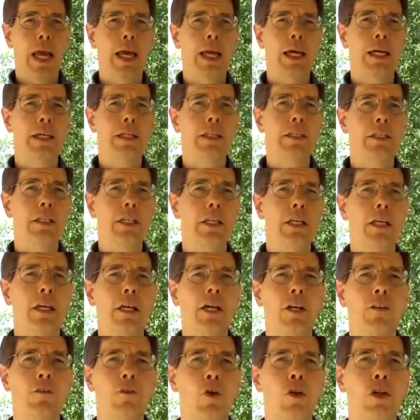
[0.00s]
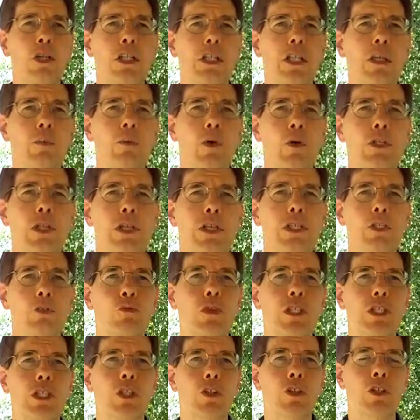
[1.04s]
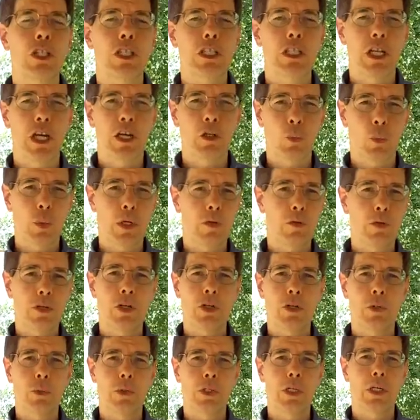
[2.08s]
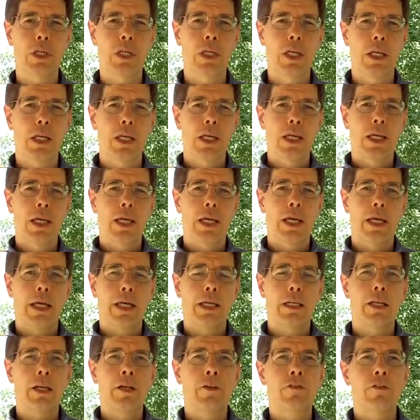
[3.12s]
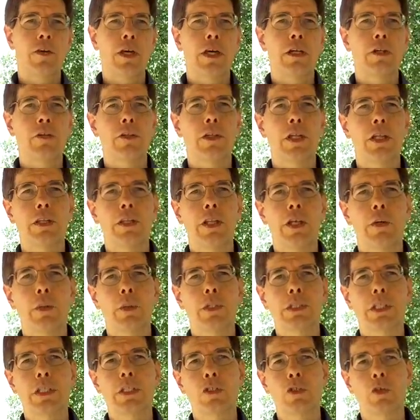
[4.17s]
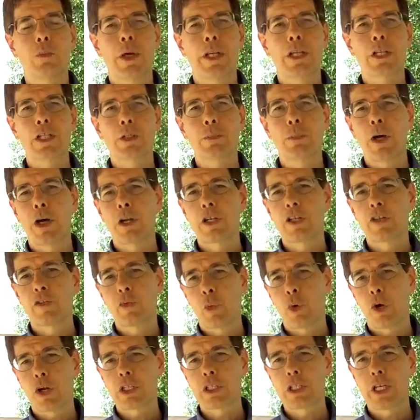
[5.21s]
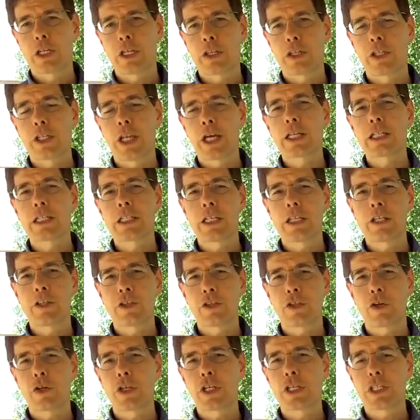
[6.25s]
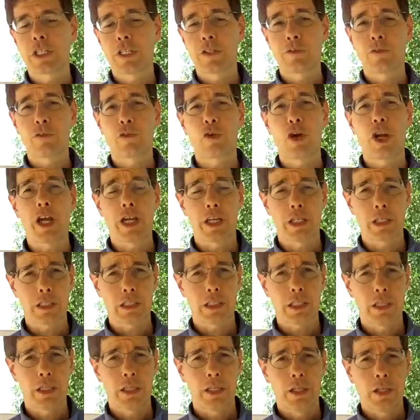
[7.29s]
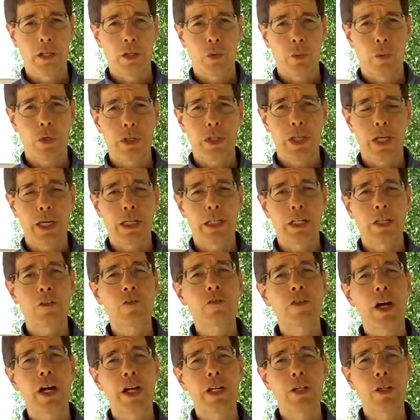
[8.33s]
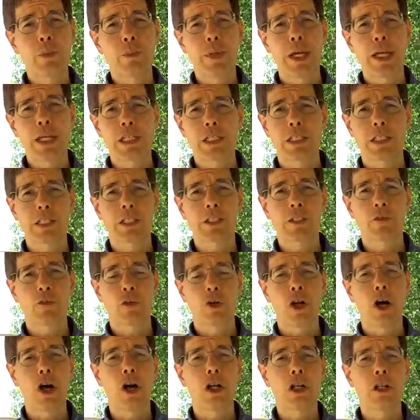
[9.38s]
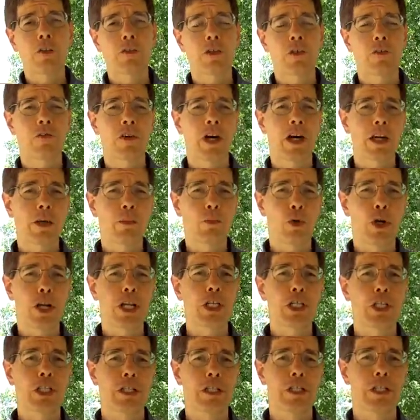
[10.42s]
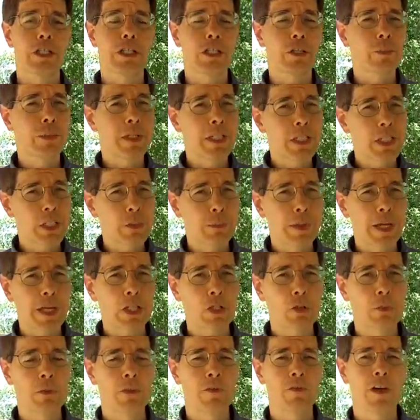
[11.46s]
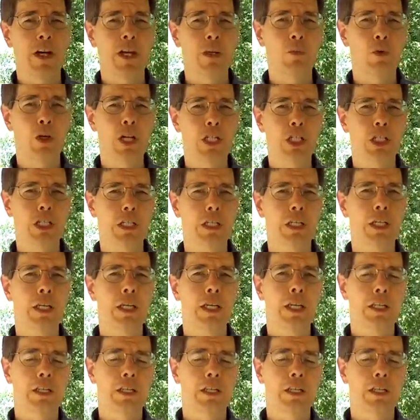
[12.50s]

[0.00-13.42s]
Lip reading: And unfortunately, most of this research is not well known. And I found that there was a tremendous body of work done in the 1930s in France, where they identified the basis for all of the vibrations, the complete spectrum of vibration